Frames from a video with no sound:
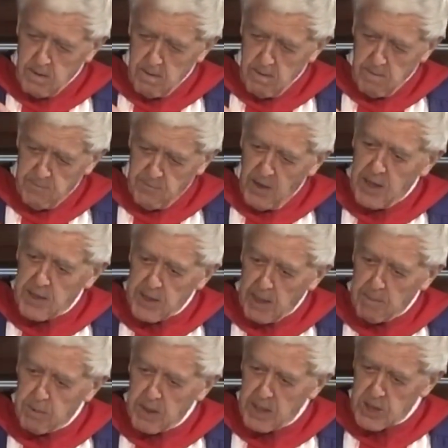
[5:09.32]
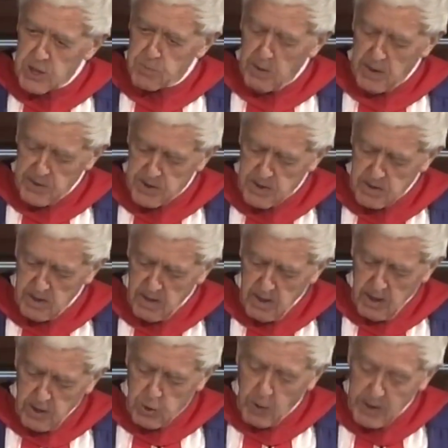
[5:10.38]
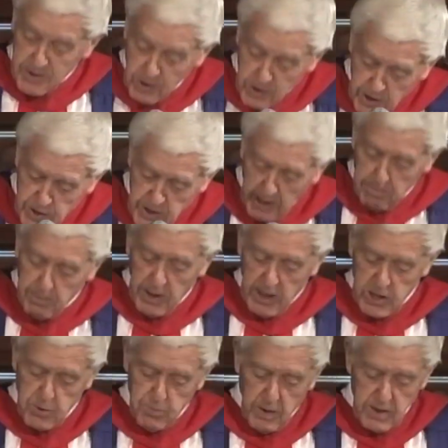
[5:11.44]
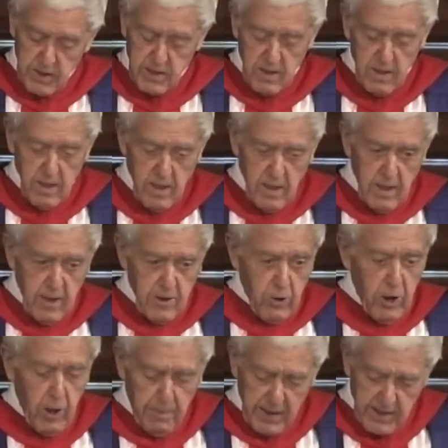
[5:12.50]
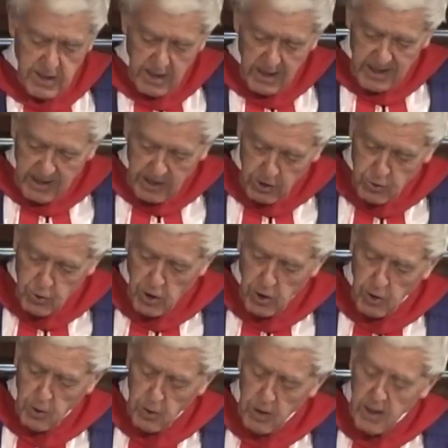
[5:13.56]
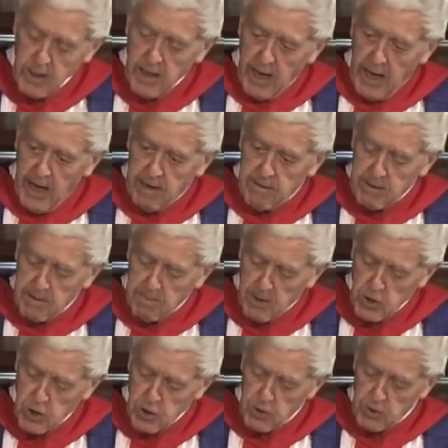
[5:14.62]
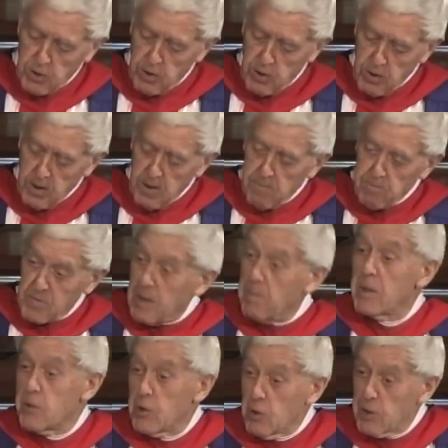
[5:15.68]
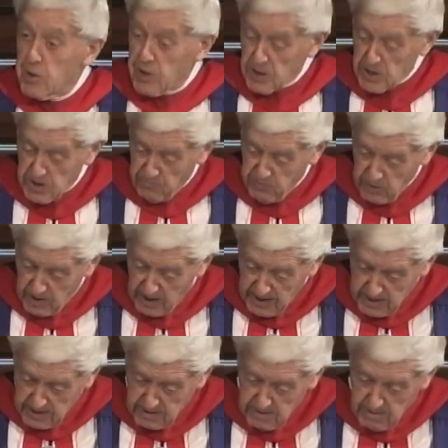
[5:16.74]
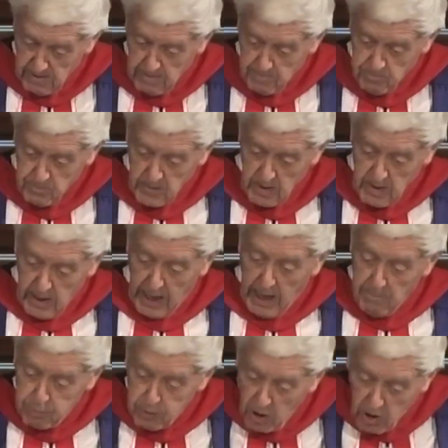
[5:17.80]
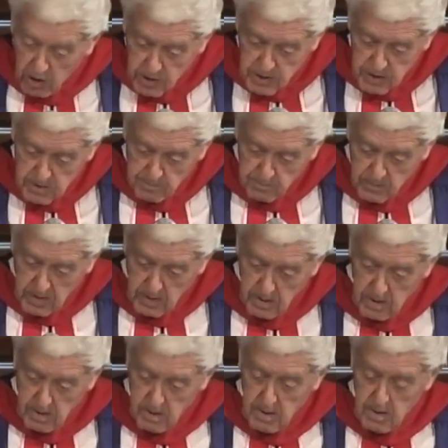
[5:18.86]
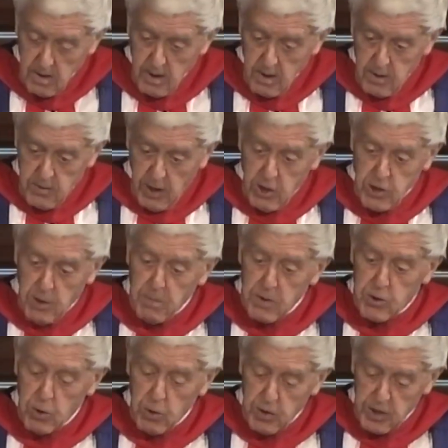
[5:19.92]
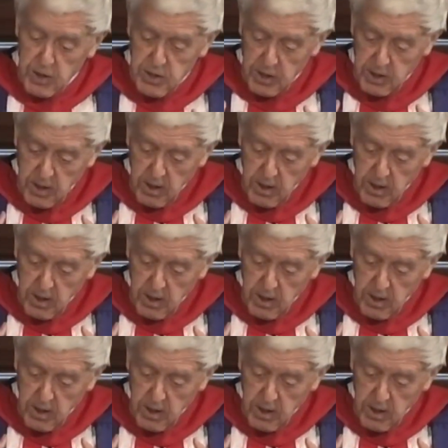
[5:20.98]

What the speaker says: find our blind spots, to acknowledge our blind spots, to help us control our emotional immaturities, if you like, our blocks, those immaturities that